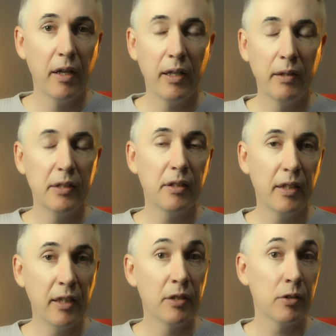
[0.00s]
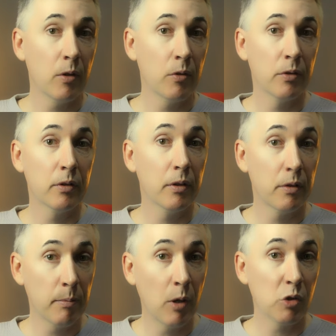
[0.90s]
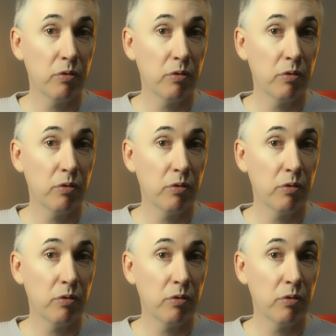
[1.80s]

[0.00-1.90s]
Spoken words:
and this is on the Miles